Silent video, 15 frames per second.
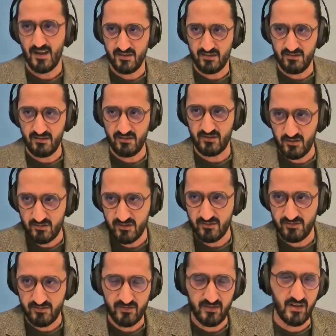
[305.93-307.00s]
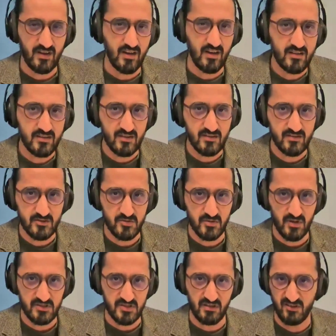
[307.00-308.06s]
as a result of this
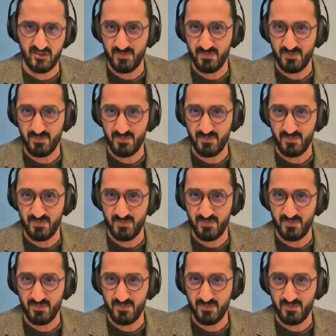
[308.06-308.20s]
situation.